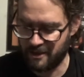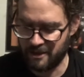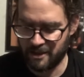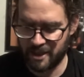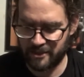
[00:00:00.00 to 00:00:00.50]

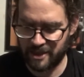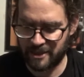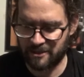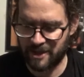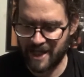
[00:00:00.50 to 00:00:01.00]
And
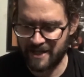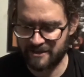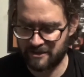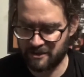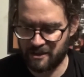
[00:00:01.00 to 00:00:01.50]
then
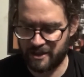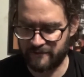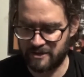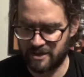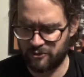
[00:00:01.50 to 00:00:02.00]
Glass, I've
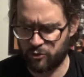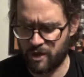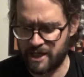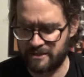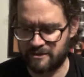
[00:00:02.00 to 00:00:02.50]
seen
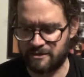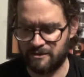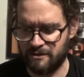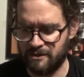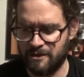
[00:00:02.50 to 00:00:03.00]
twice,
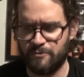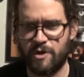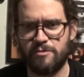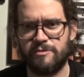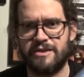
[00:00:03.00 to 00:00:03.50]

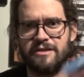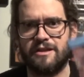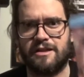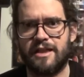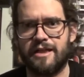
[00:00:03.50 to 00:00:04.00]
probably see it
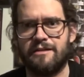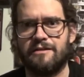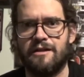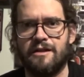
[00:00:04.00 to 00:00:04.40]
again.